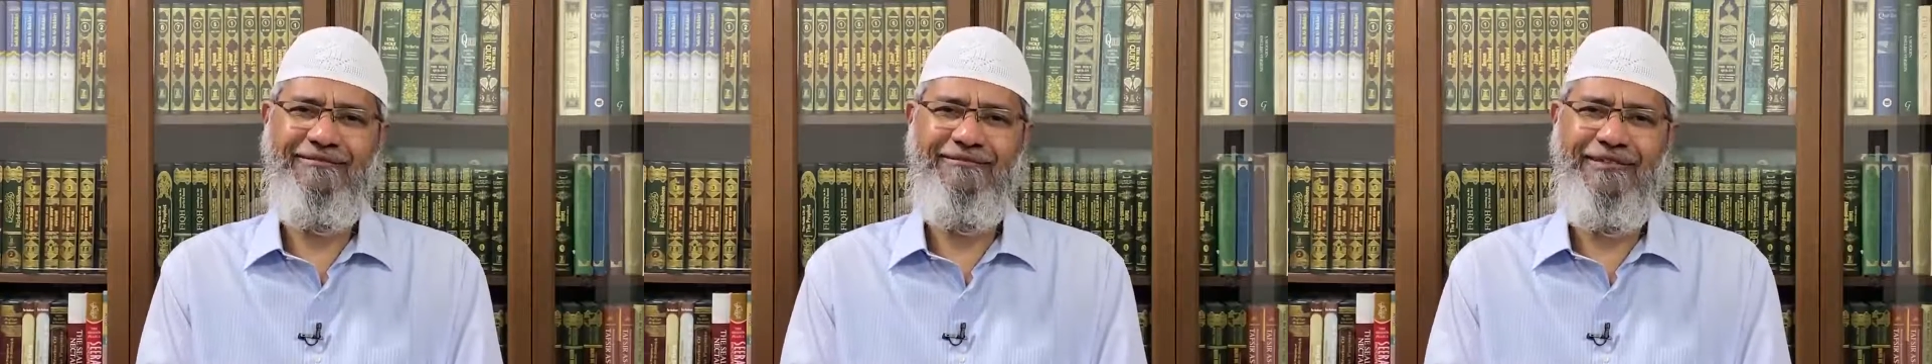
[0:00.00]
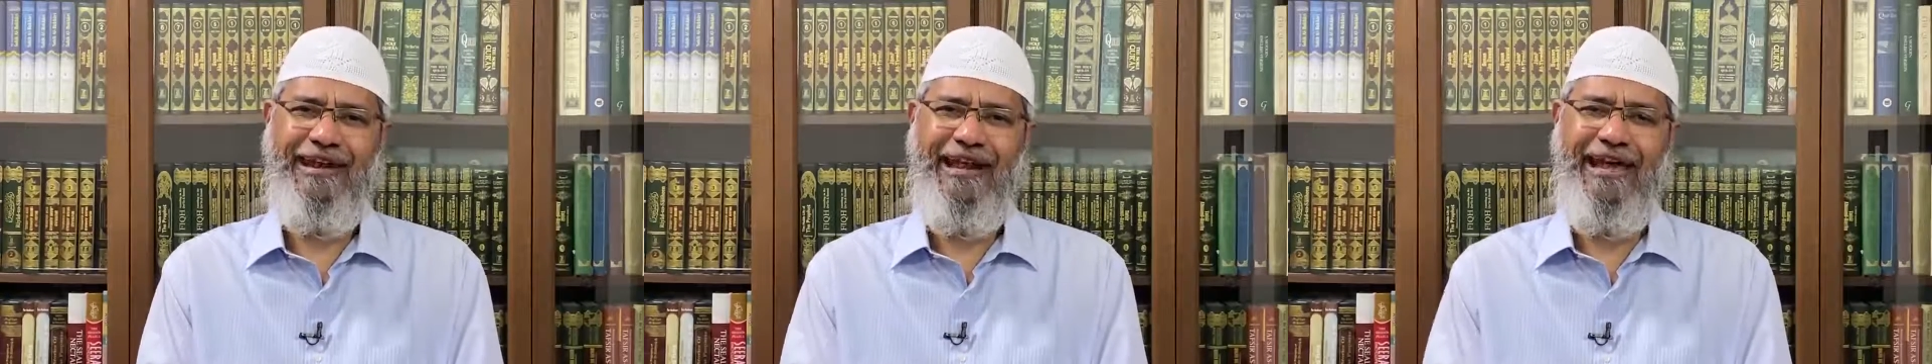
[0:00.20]

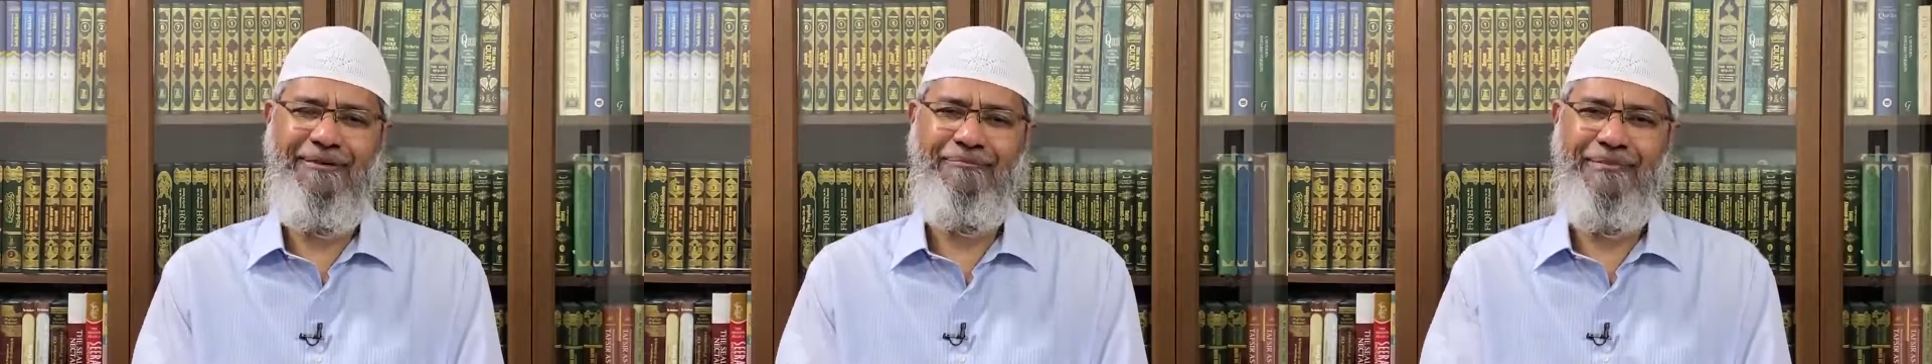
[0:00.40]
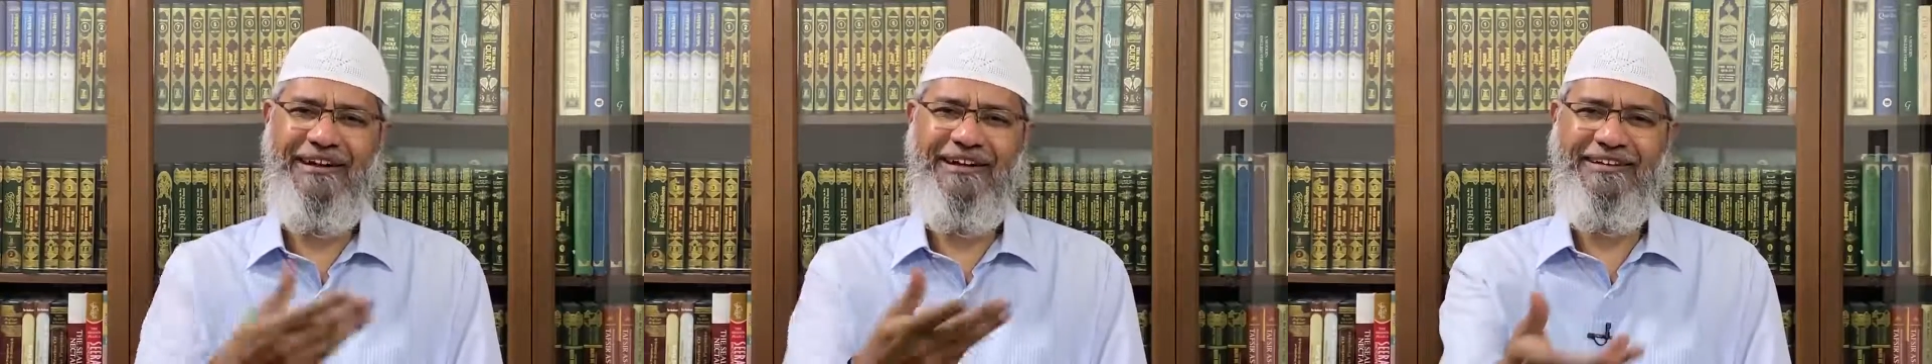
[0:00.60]
when I
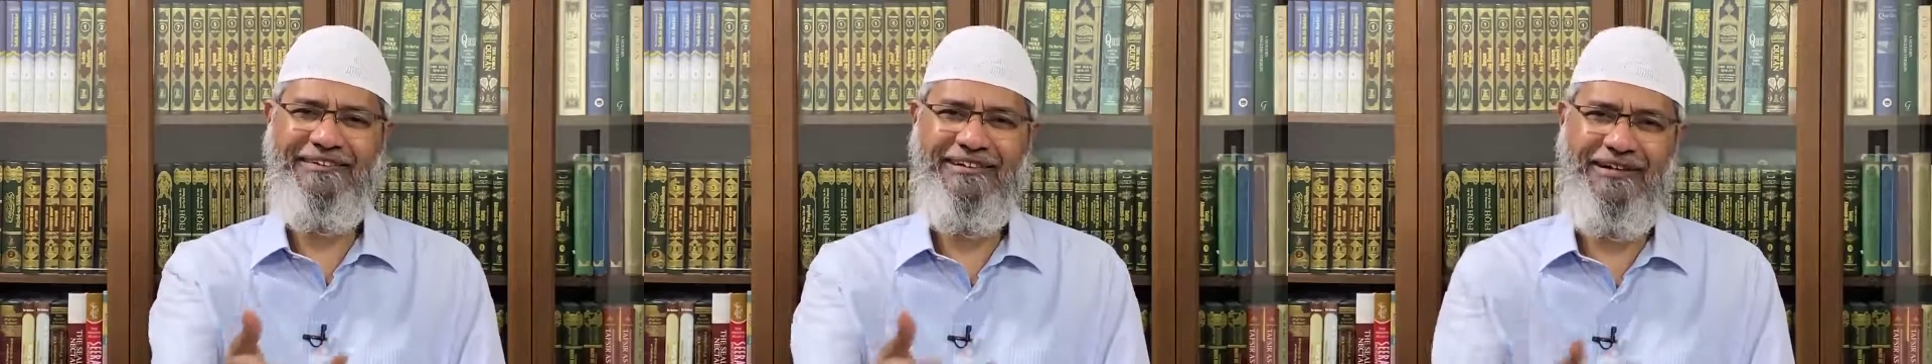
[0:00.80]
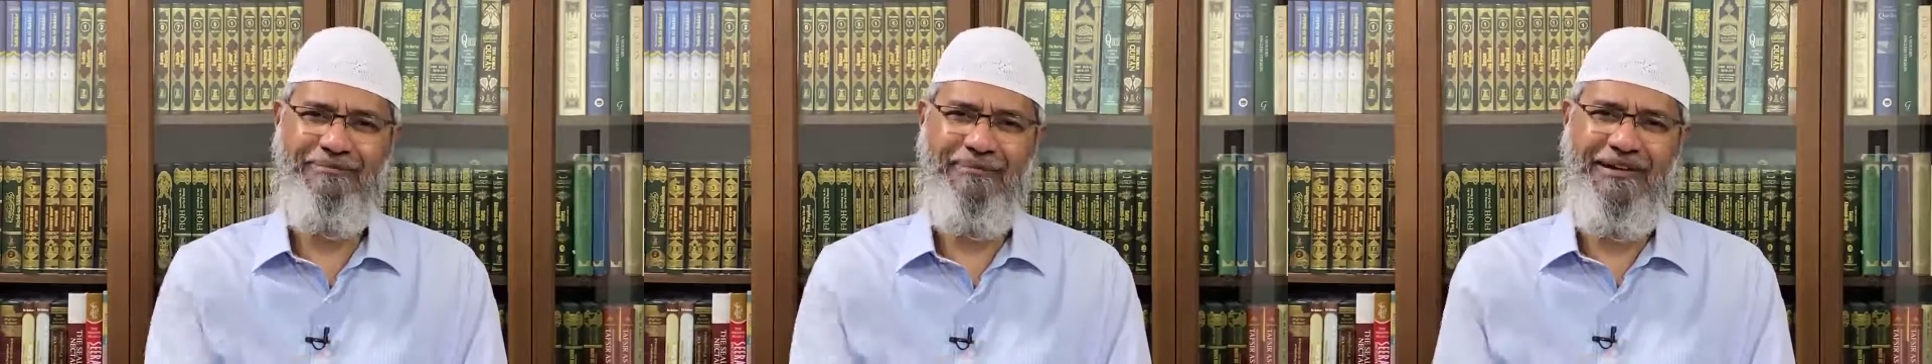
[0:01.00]
make a
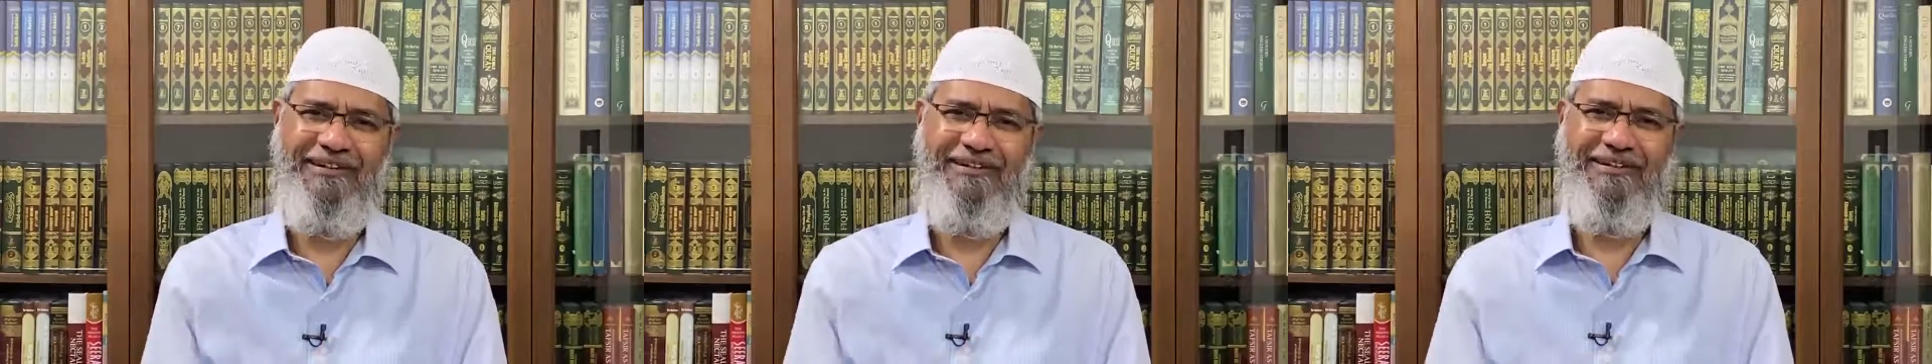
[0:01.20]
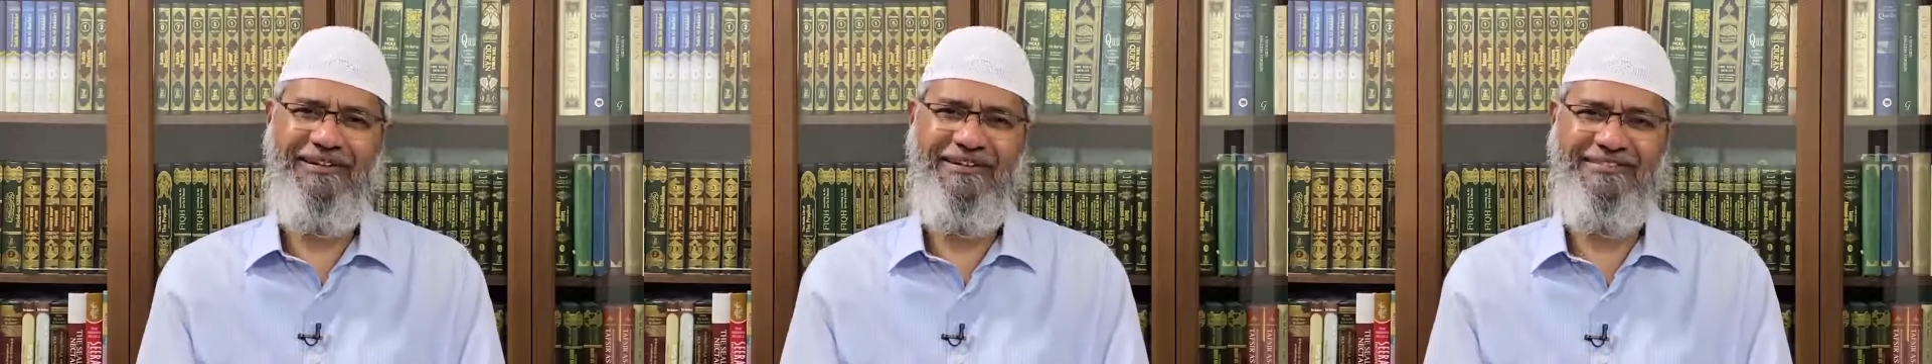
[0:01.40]

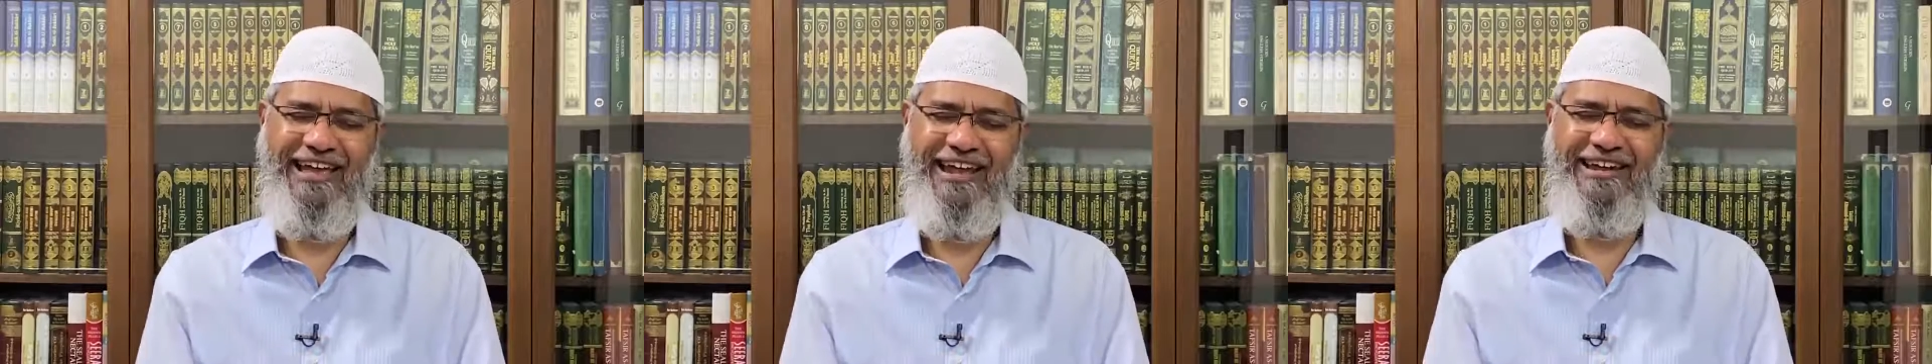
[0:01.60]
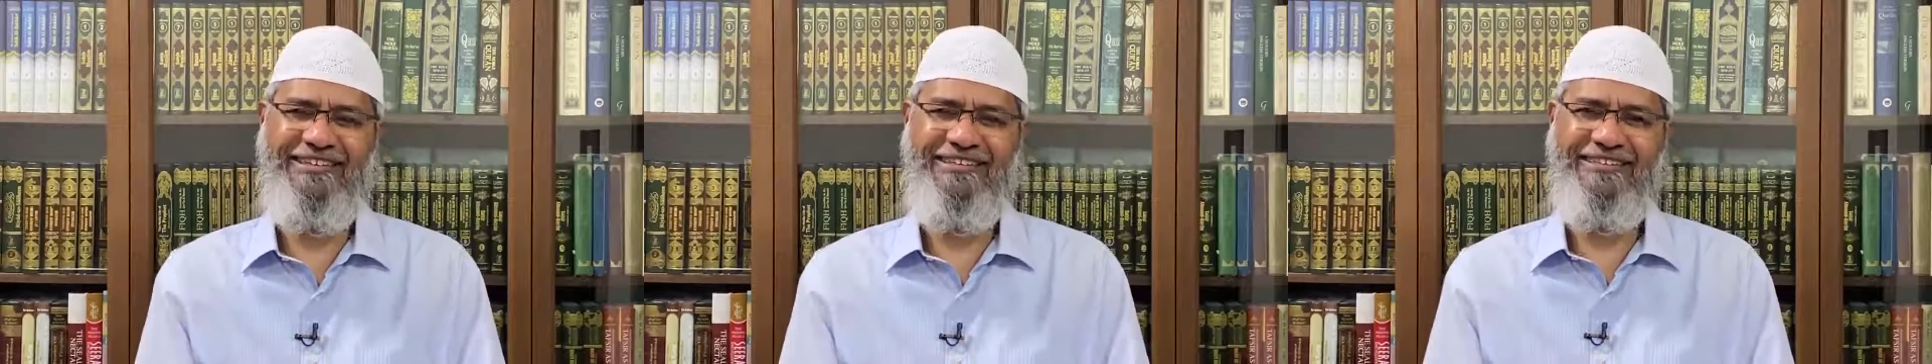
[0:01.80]
statement
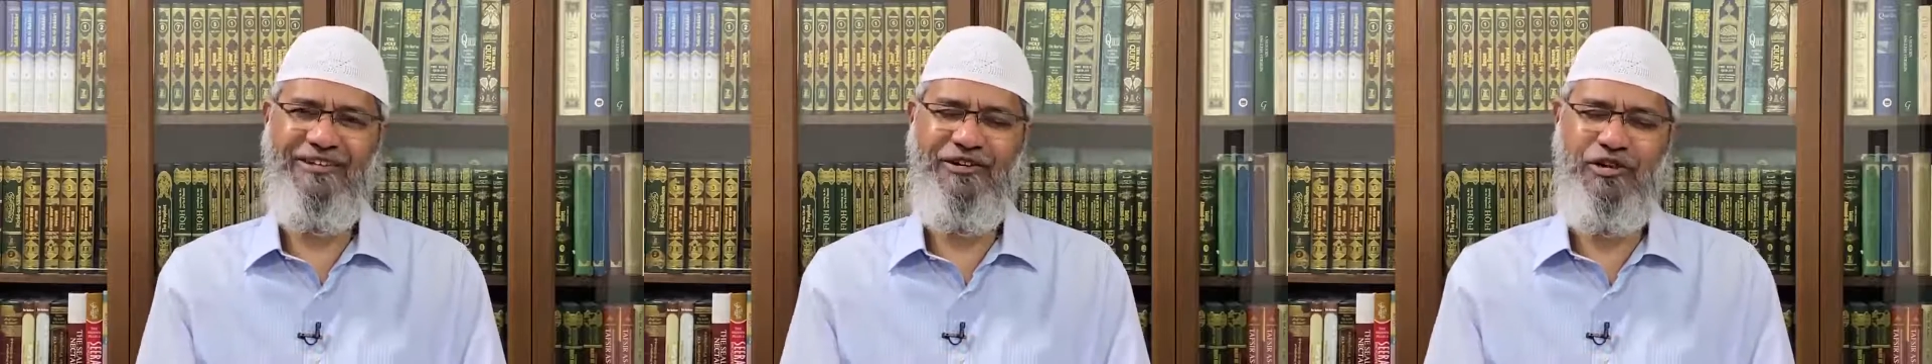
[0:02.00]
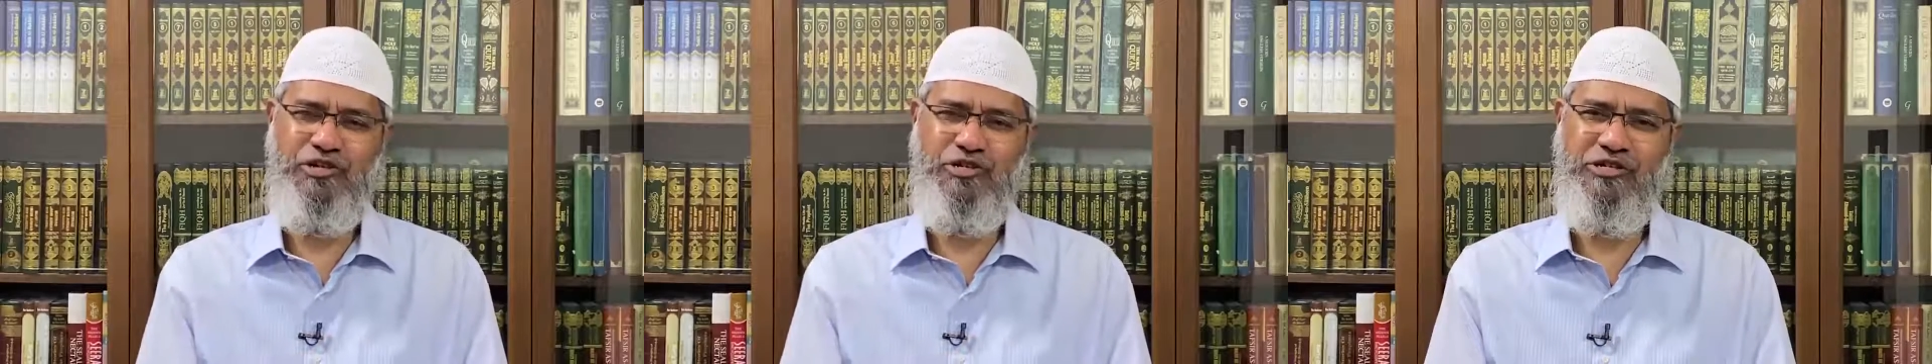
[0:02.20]
challenging the
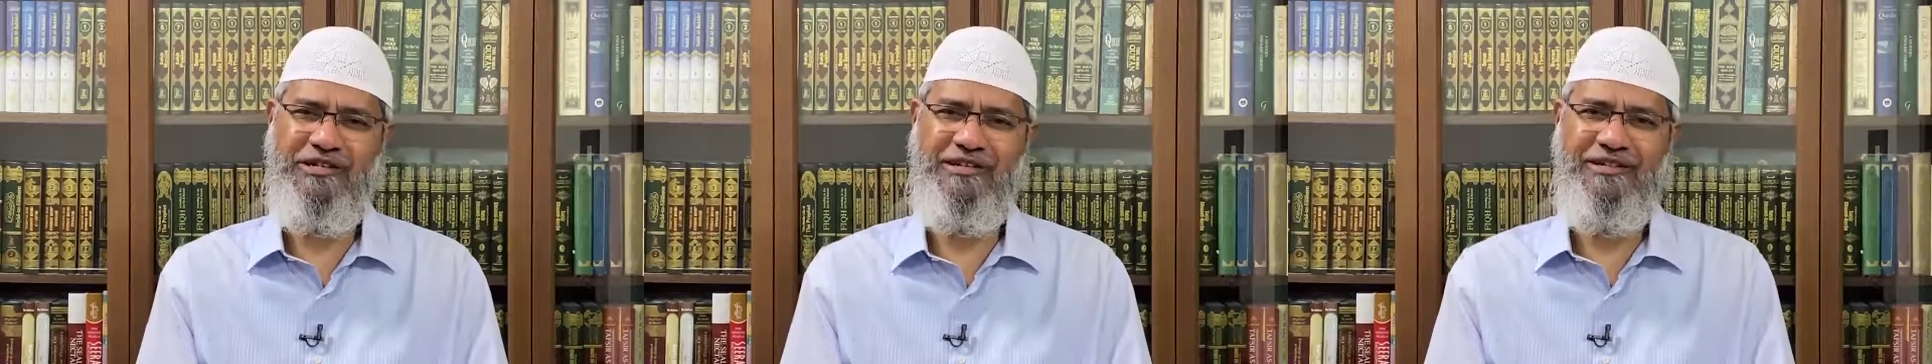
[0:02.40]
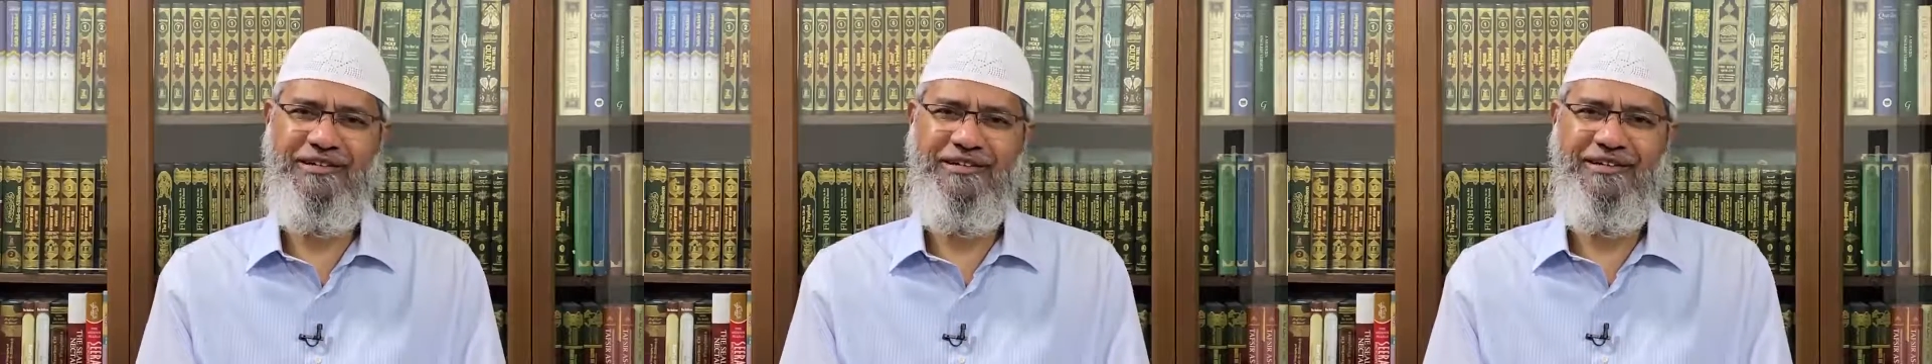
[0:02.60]

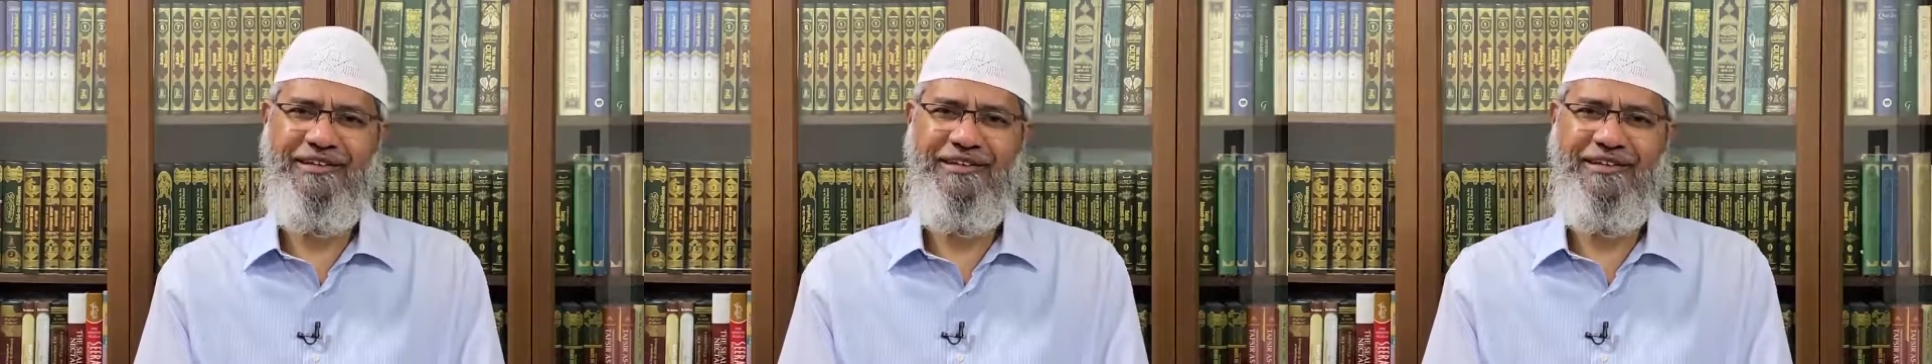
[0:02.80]
Christian,